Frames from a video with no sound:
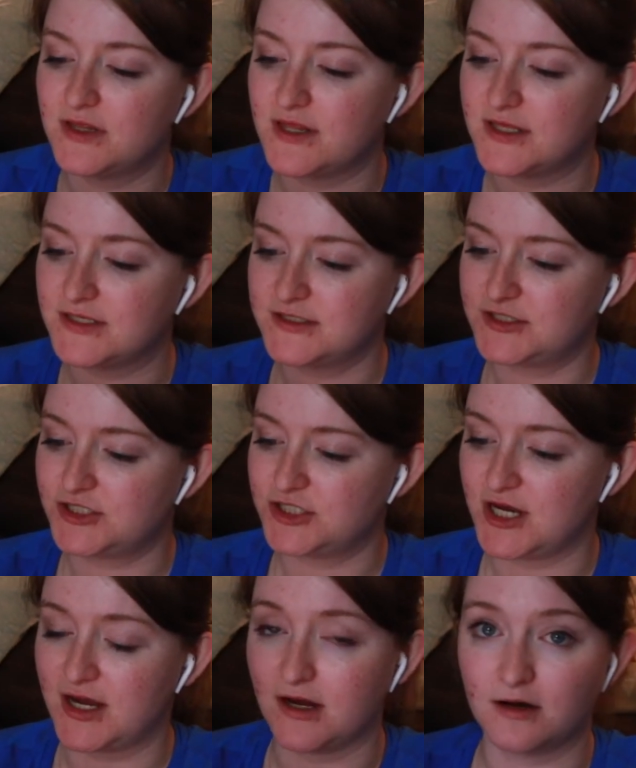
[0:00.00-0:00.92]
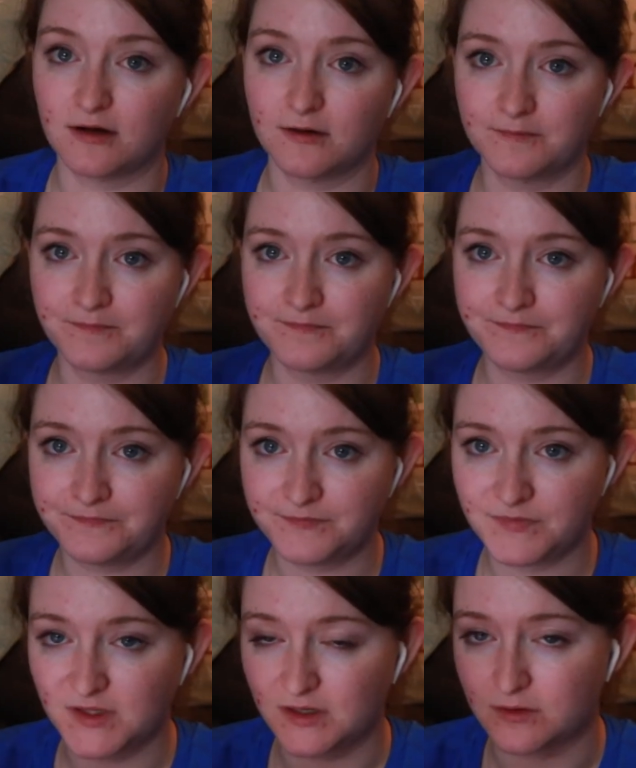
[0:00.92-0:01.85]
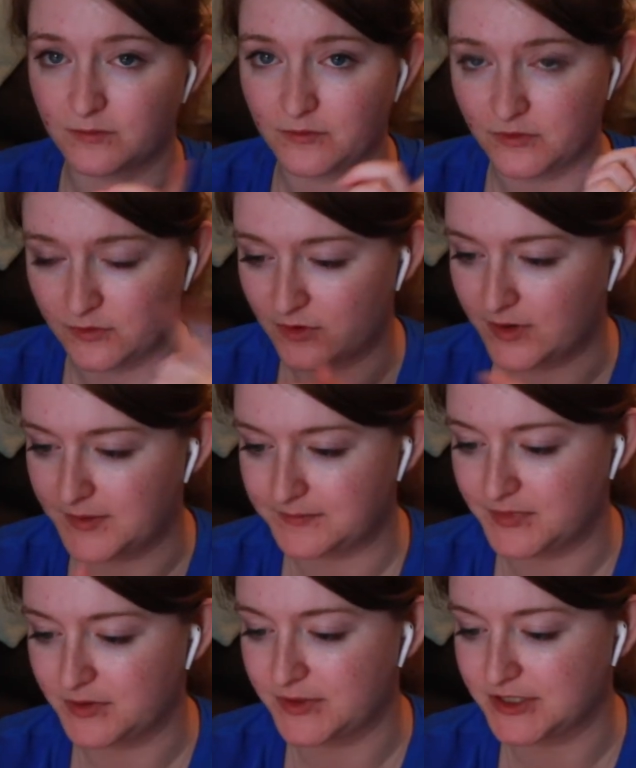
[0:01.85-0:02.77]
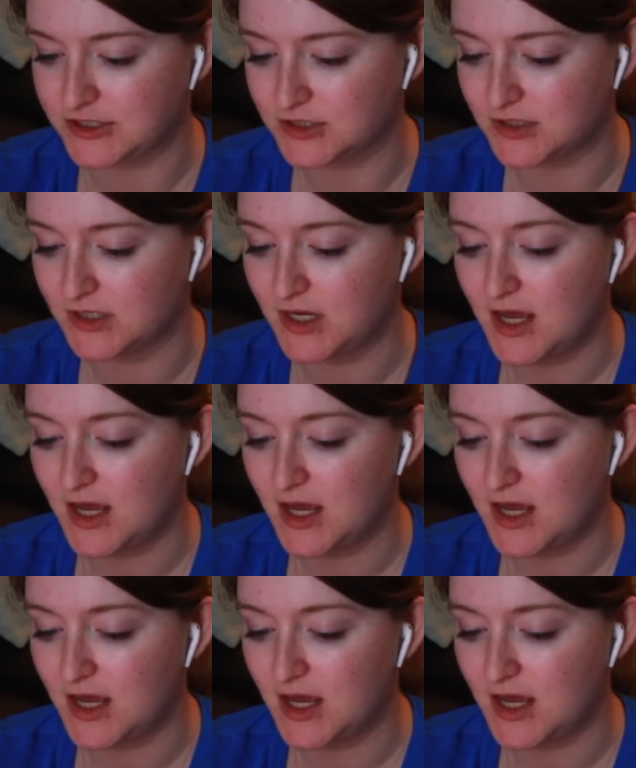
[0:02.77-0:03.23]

this chair. I'll throw up a picture.